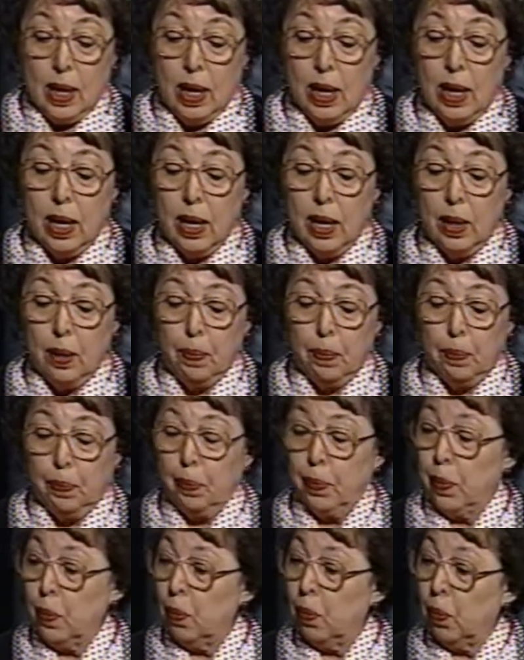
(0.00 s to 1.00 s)
Uh,
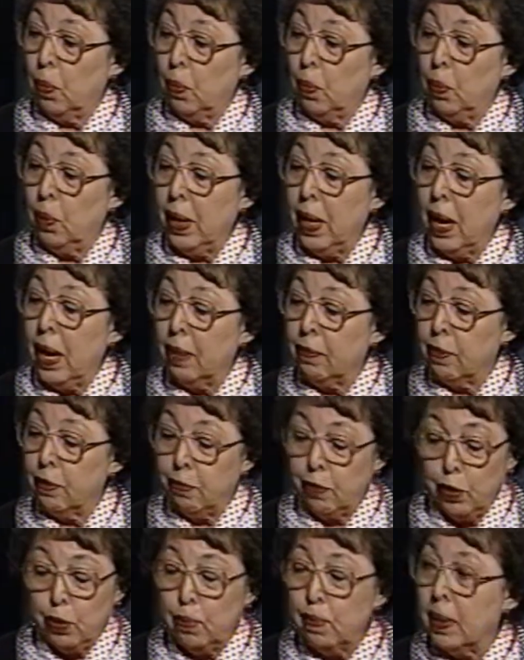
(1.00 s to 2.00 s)
we have a
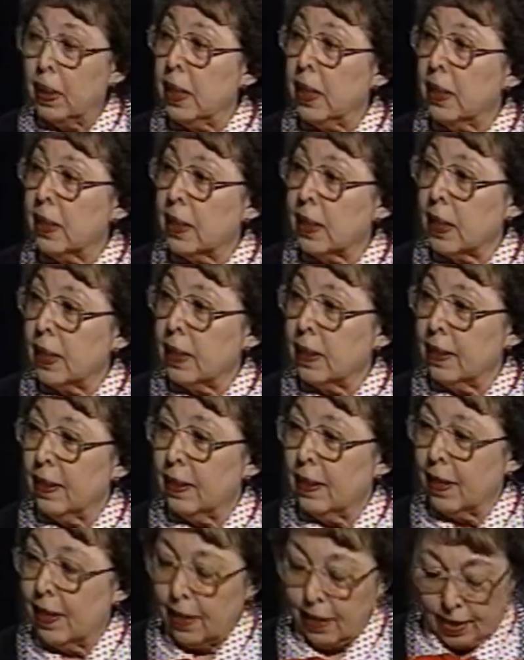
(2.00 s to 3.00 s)
few minutes, and
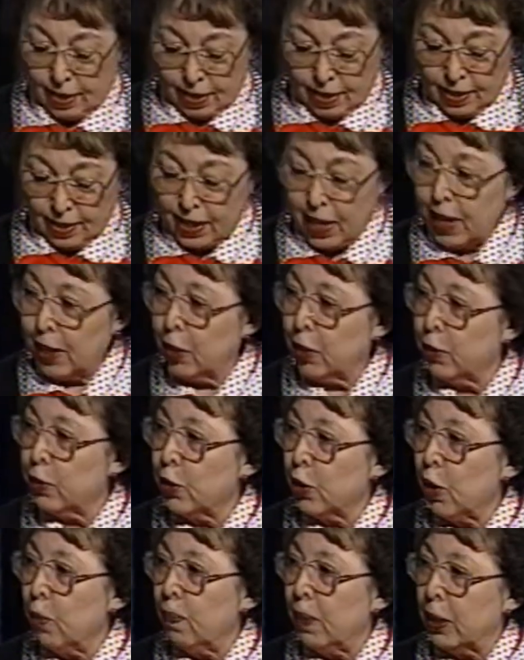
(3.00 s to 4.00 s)
thank you
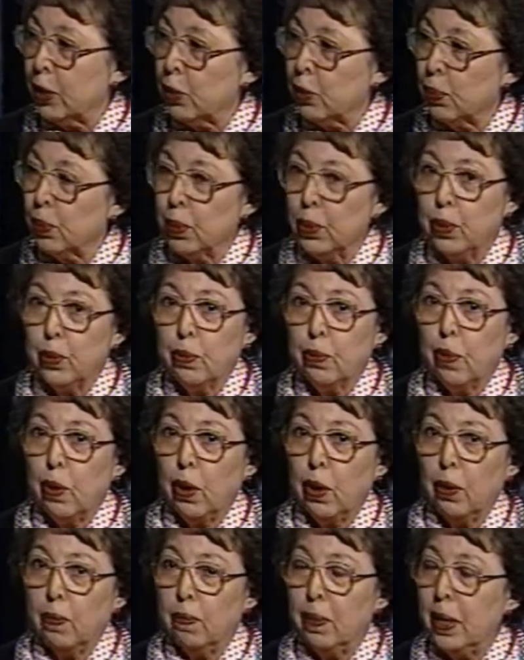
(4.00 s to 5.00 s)
so much, Ruth,
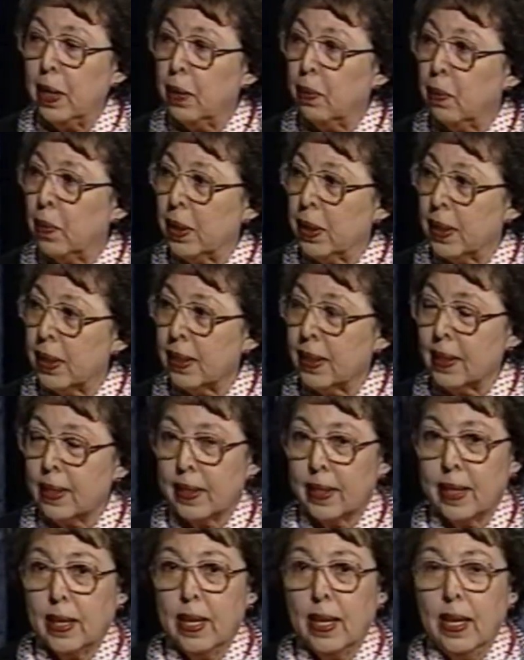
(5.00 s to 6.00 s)
for being with us.